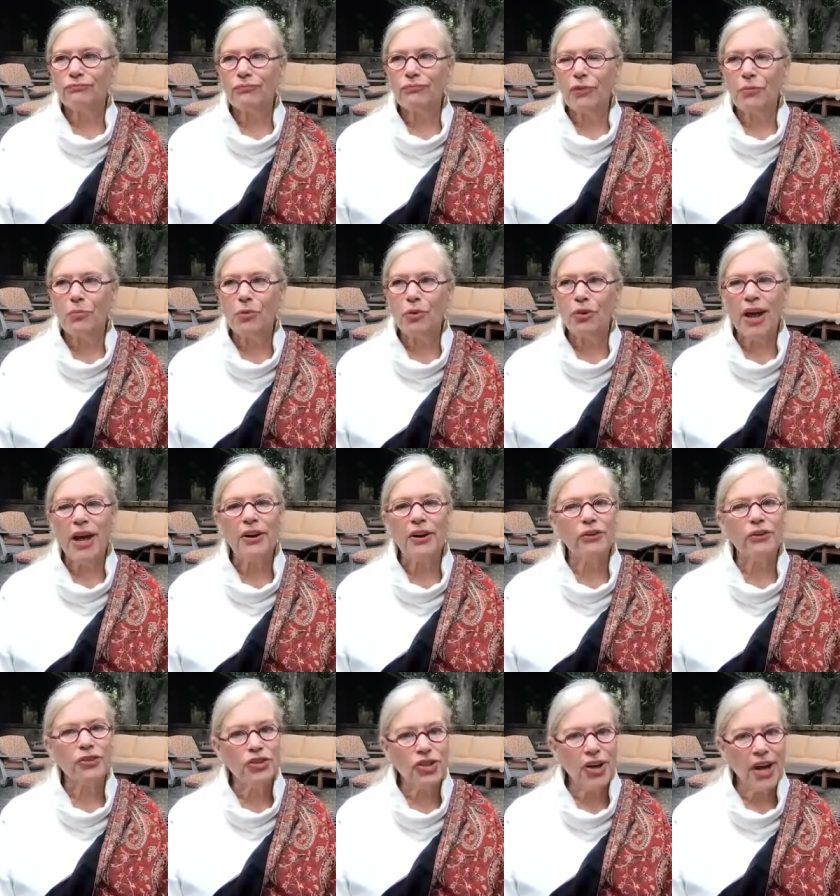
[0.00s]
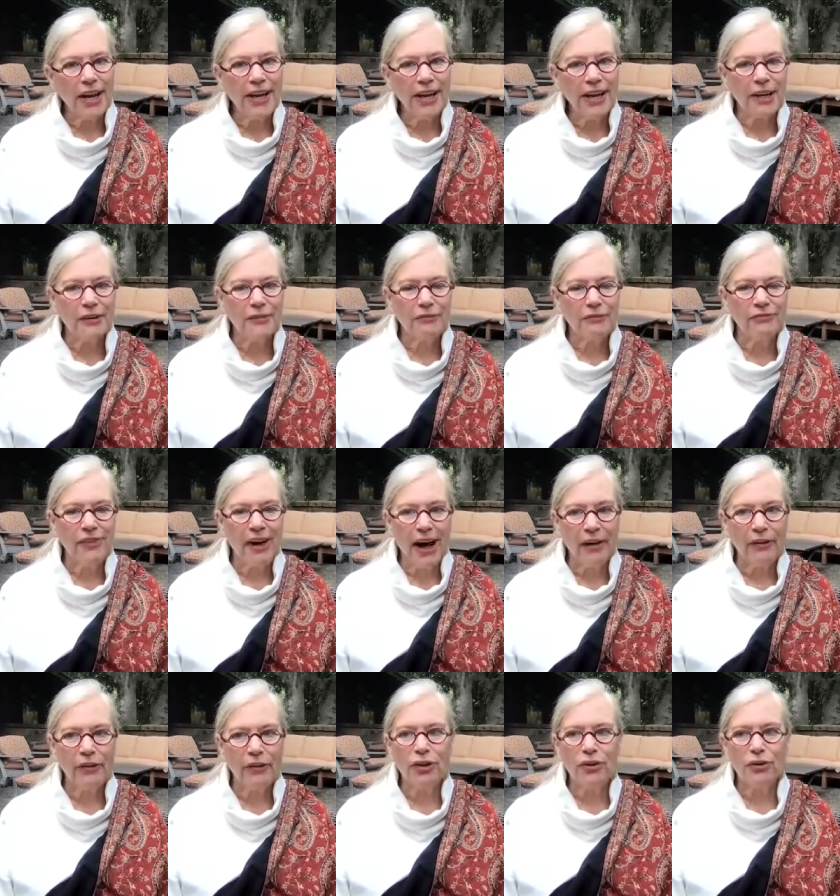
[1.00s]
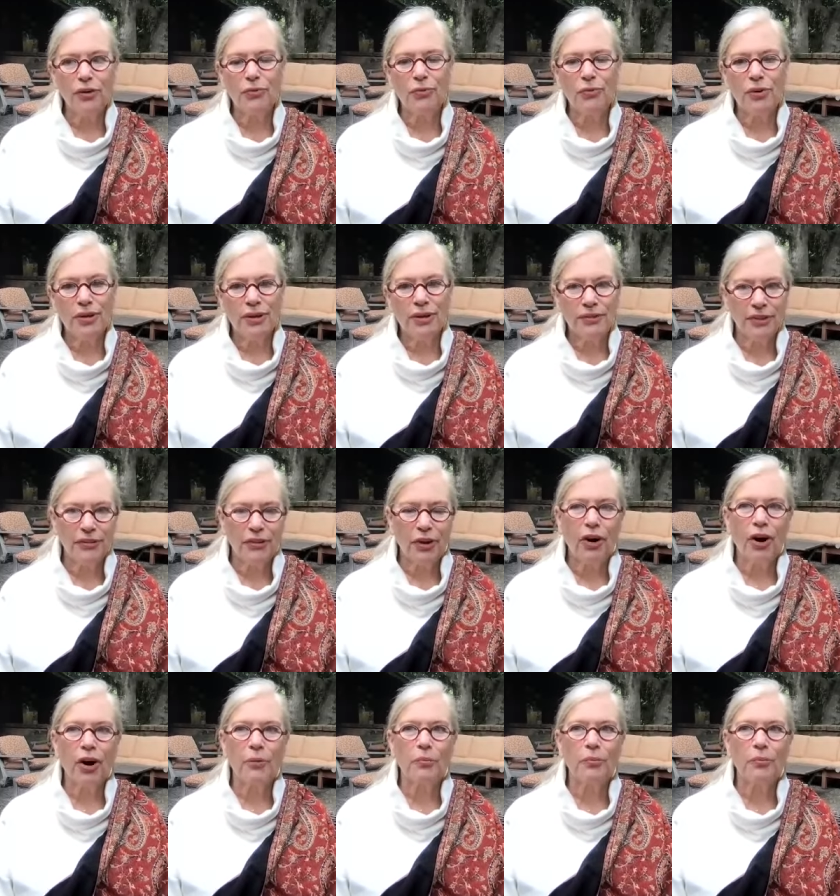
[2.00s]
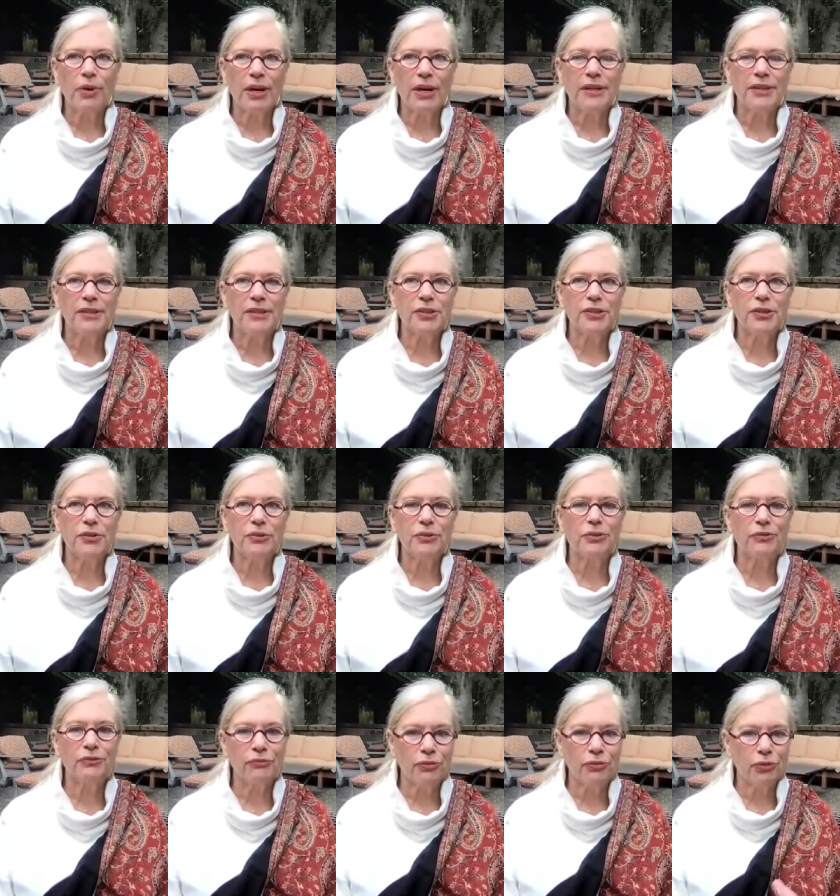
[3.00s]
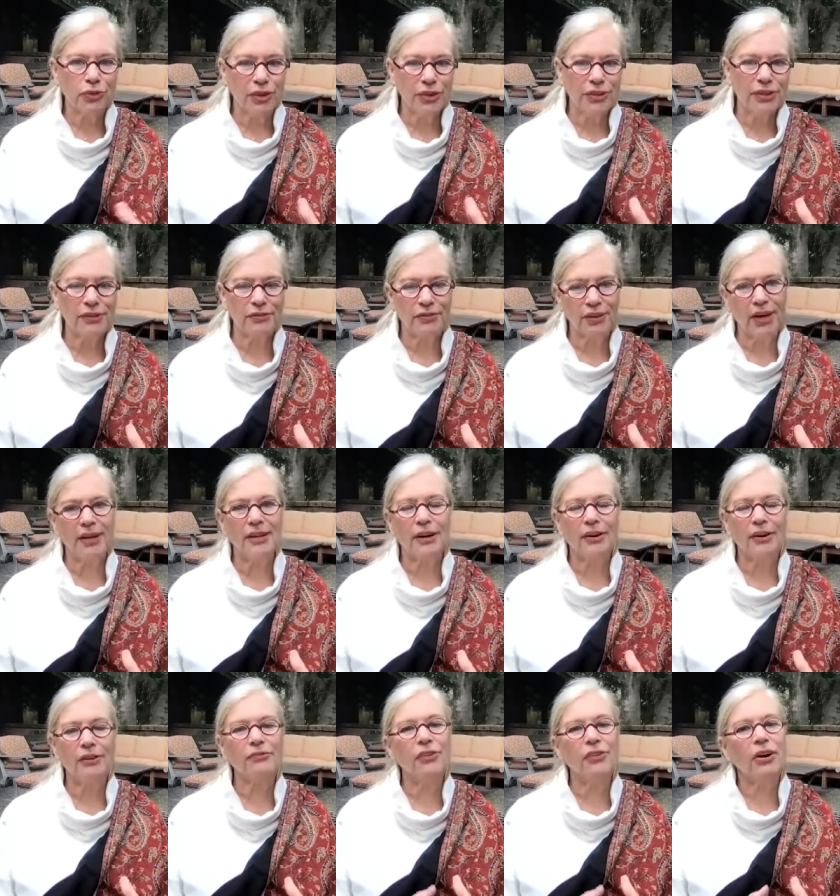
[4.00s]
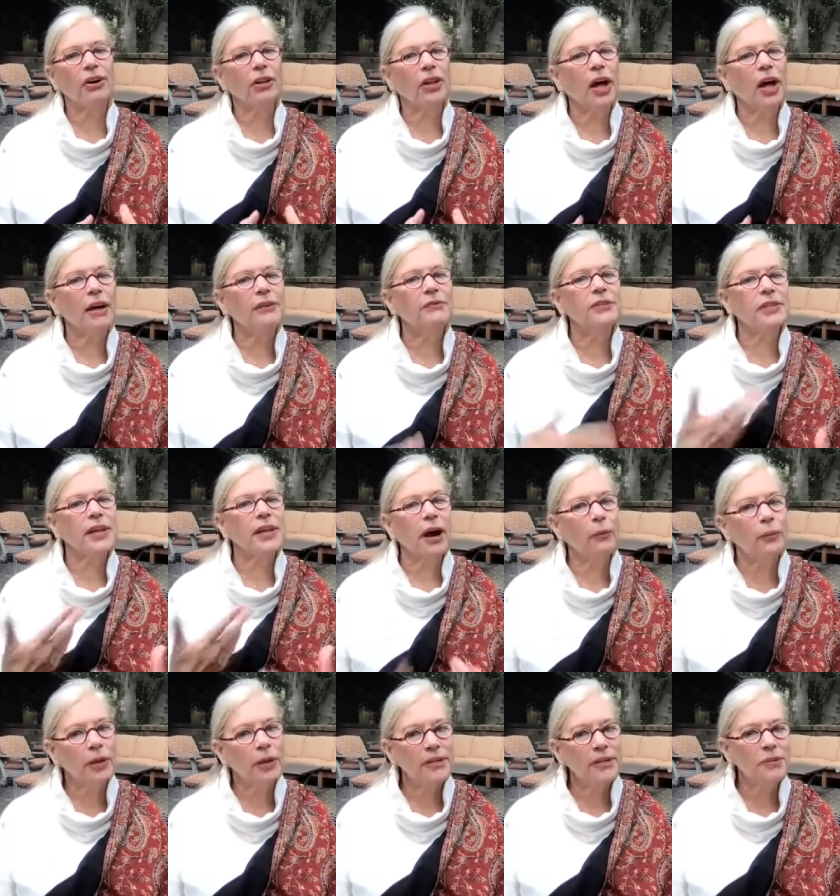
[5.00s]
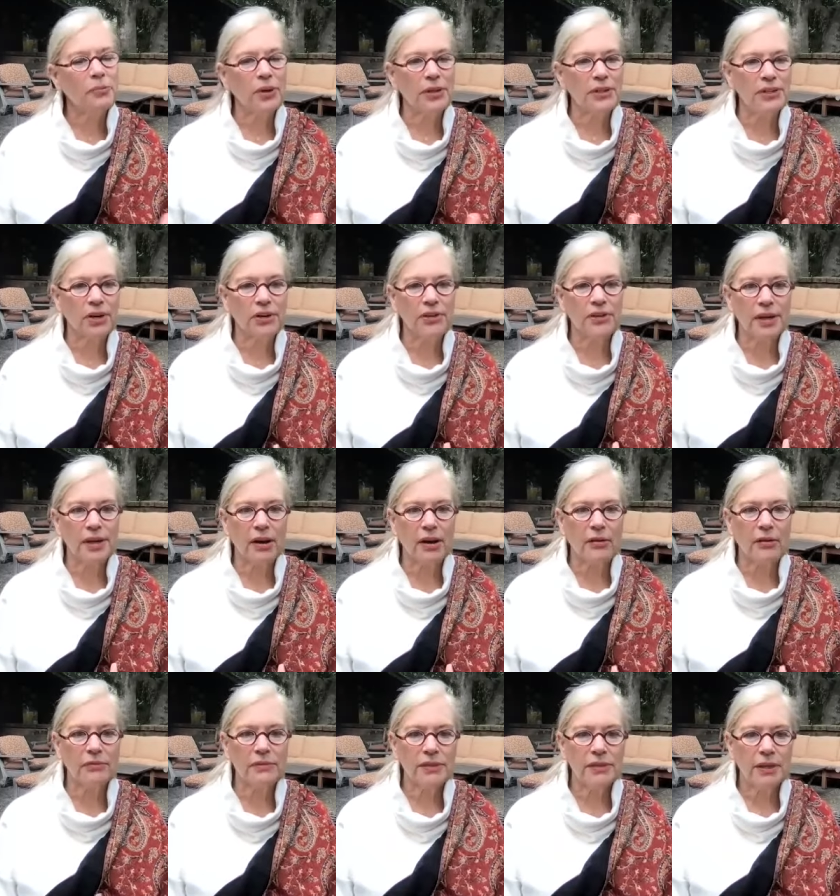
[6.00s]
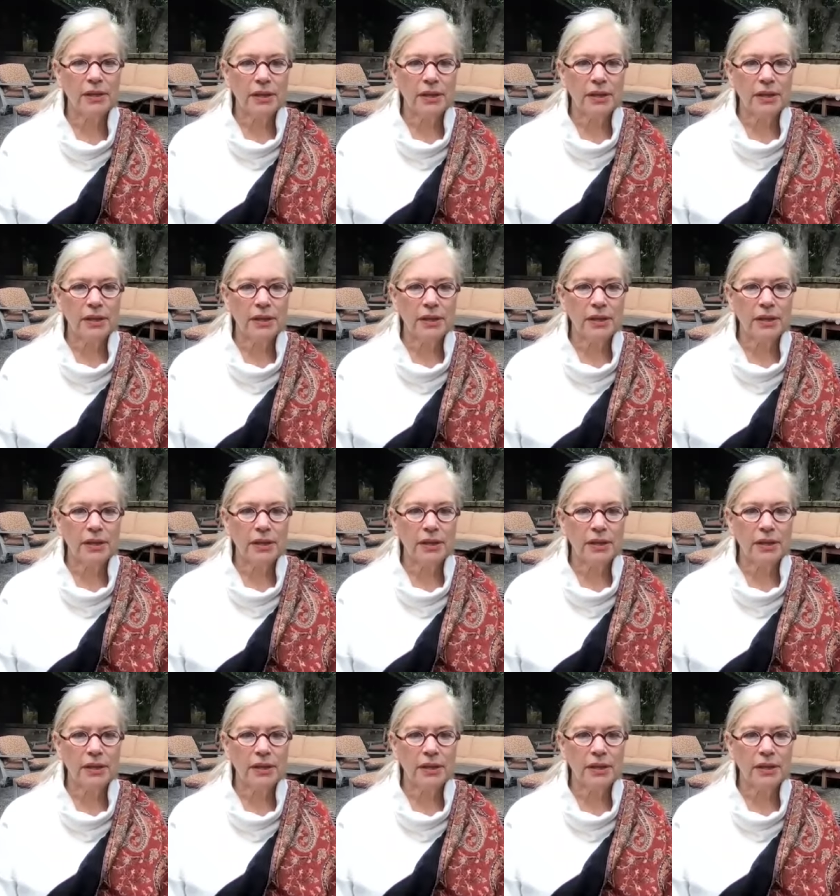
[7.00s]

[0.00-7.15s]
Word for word: the more energetic value that the heart brings to the fullness of, a, uh, of our lives and how we express ourselves.